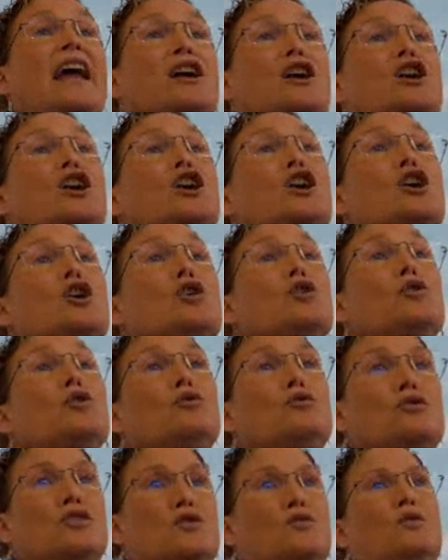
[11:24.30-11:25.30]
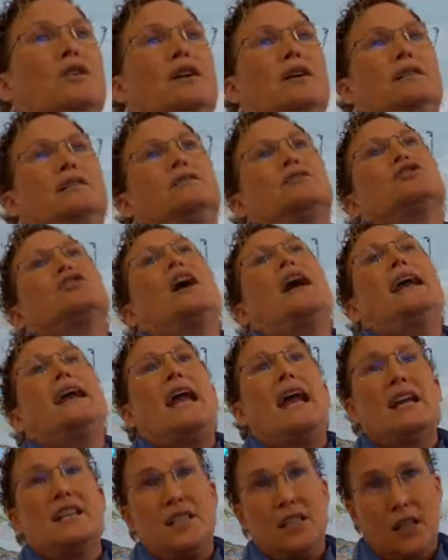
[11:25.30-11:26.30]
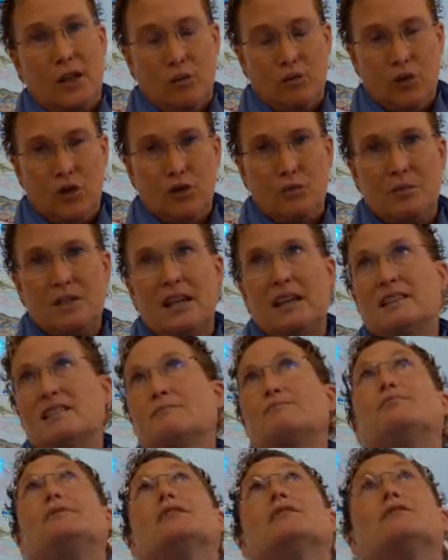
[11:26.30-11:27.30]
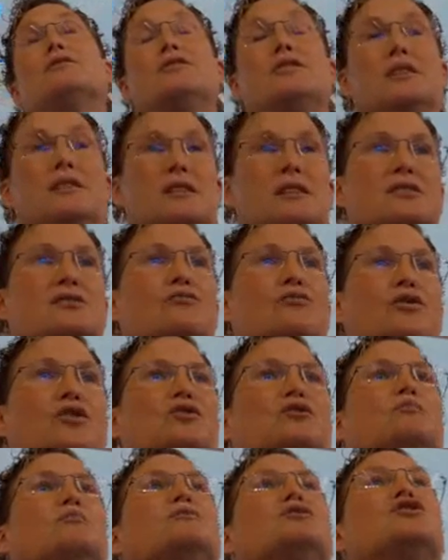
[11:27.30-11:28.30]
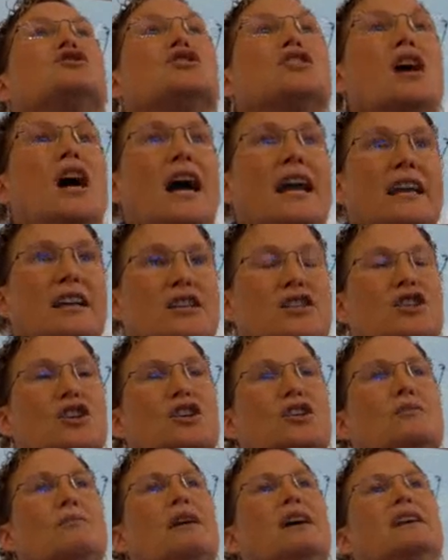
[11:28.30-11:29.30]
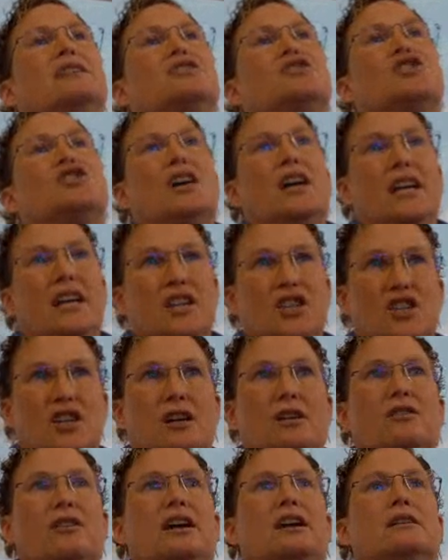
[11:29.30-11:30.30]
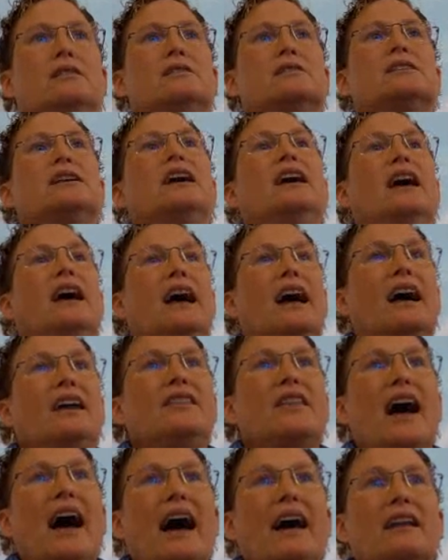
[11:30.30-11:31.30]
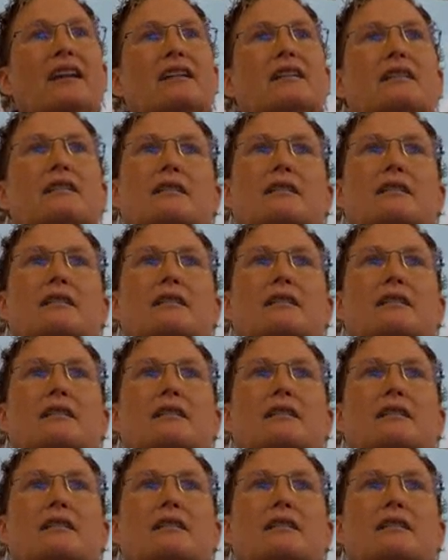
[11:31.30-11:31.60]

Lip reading: a huge one, gigantic room size, bigger than this room, giant turbines, giant generators, and that